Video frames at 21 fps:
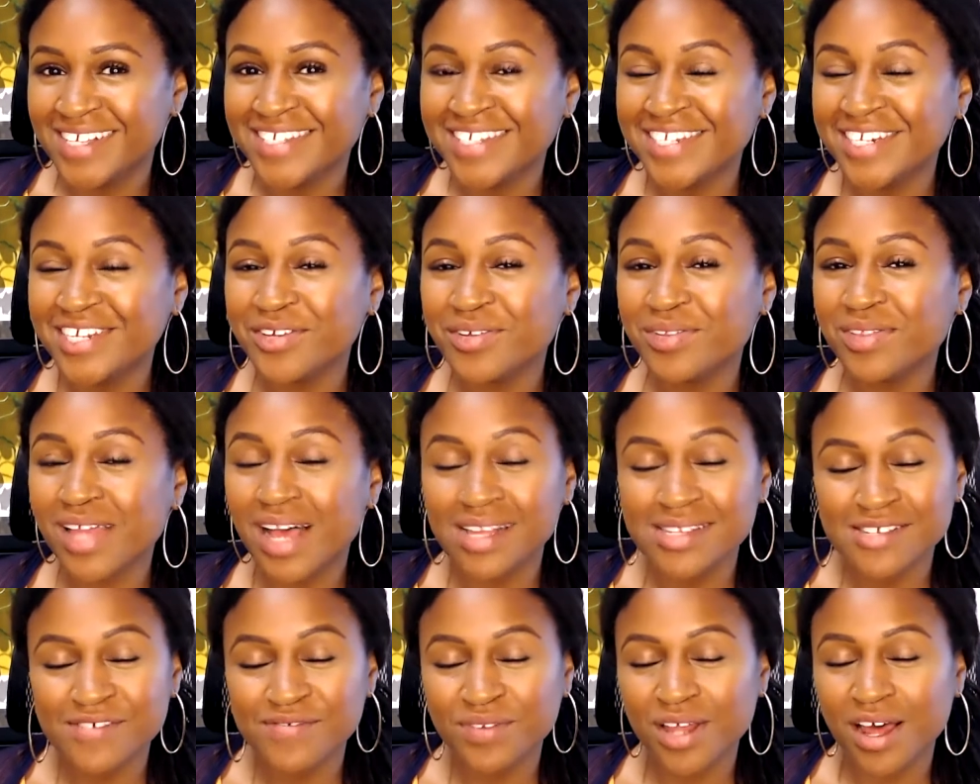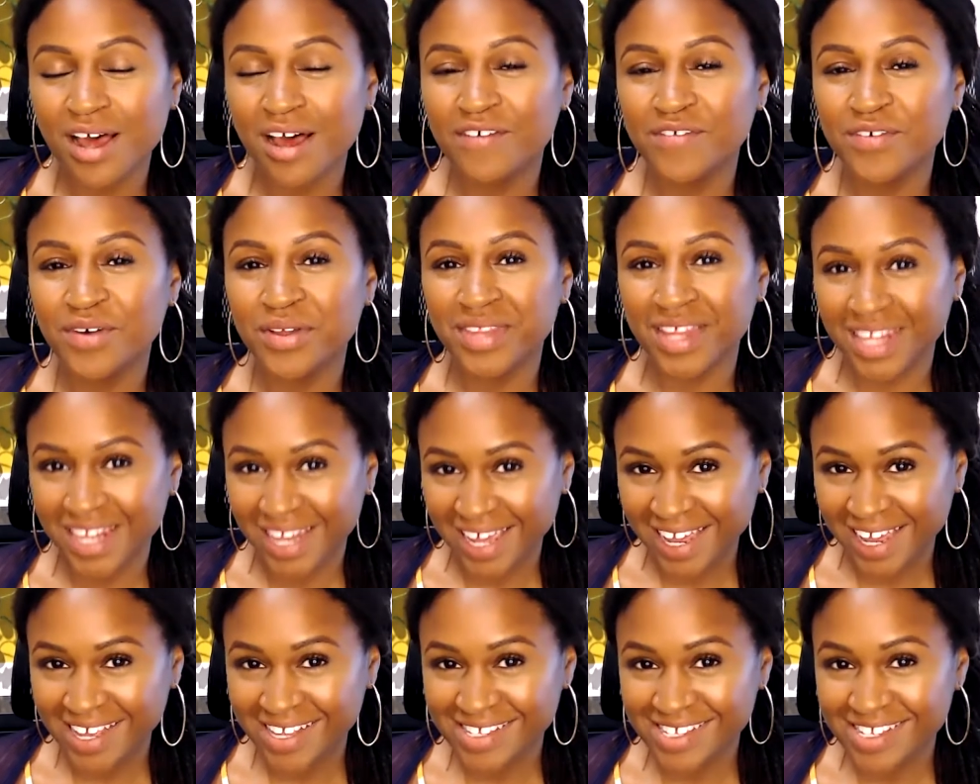Sending you lots of love on the
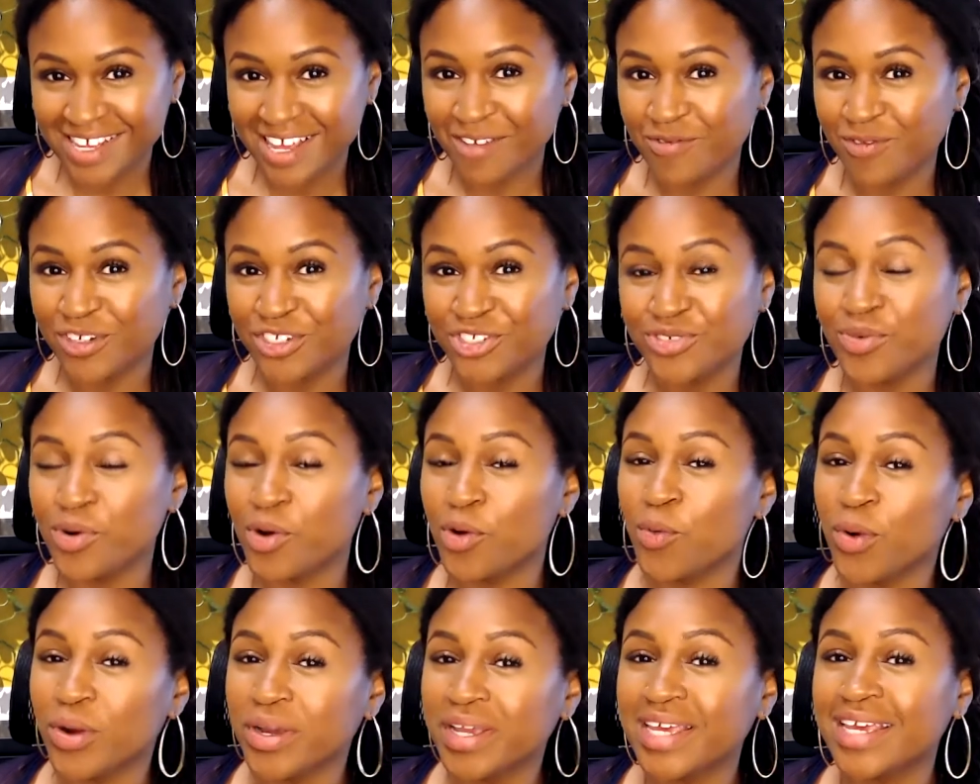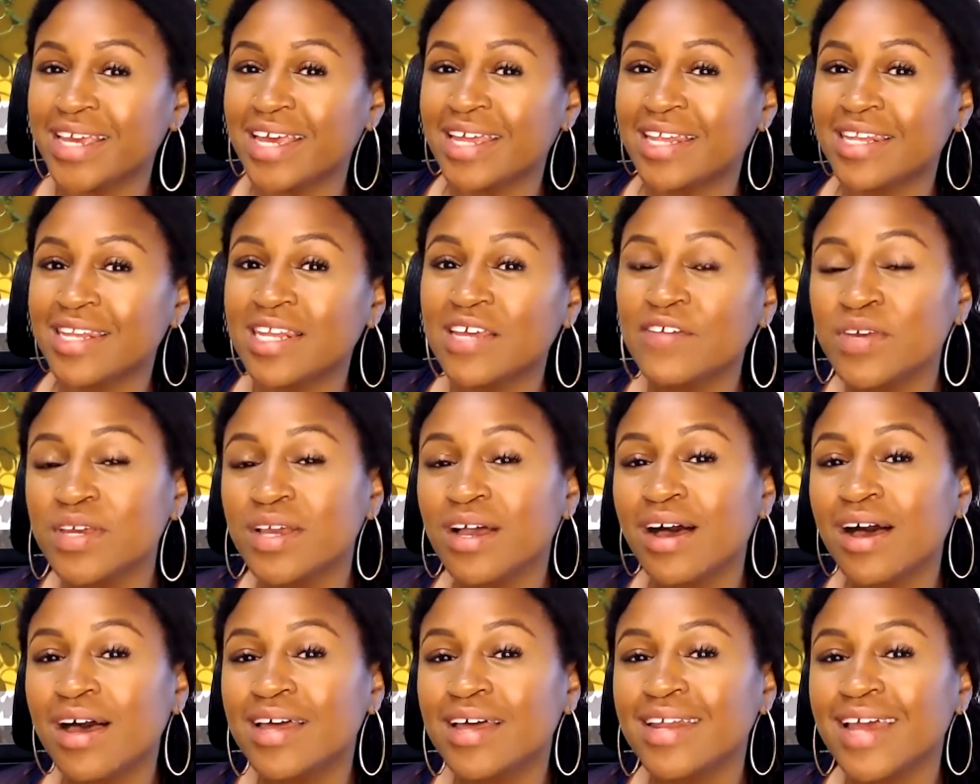lands in which you are working and living
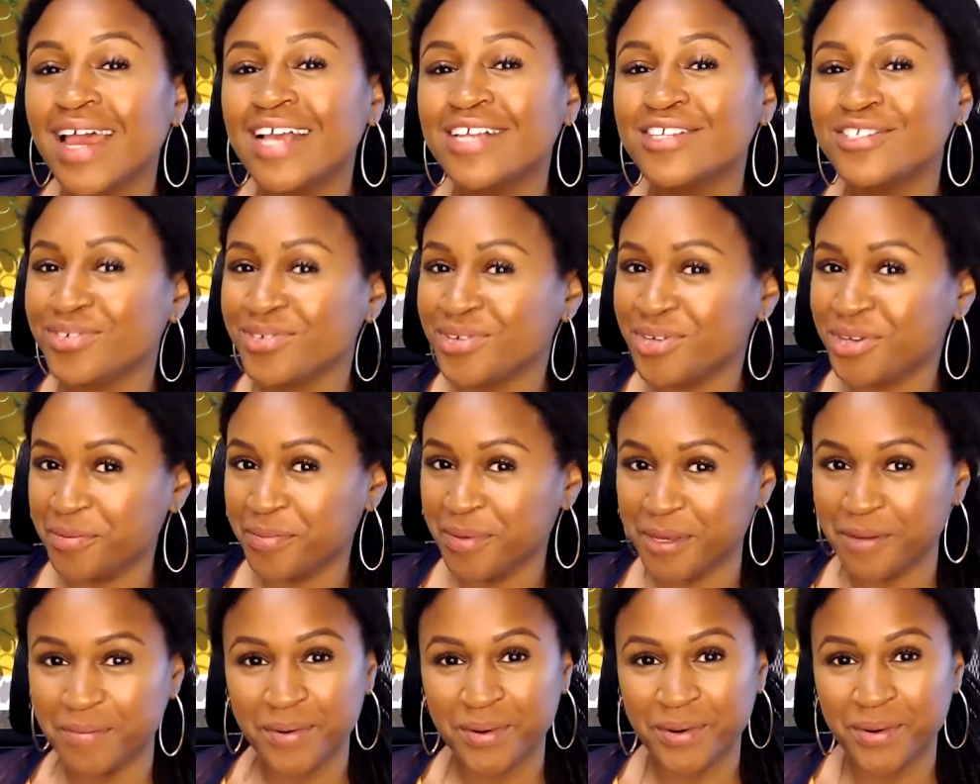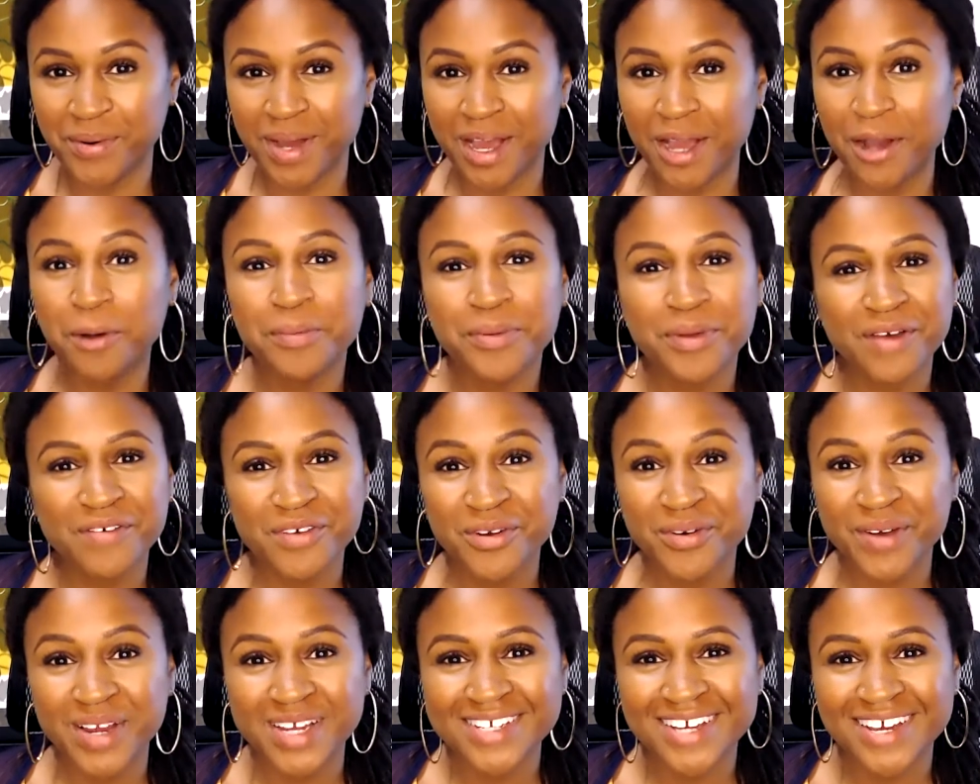on, and to your people. I hope you have a
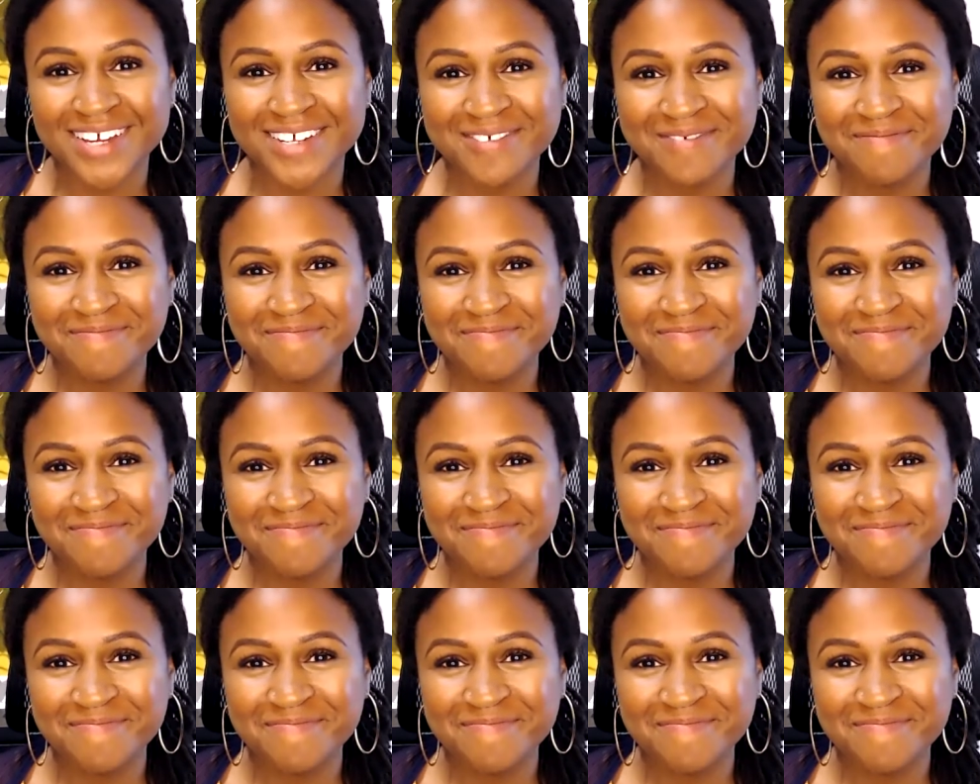great day.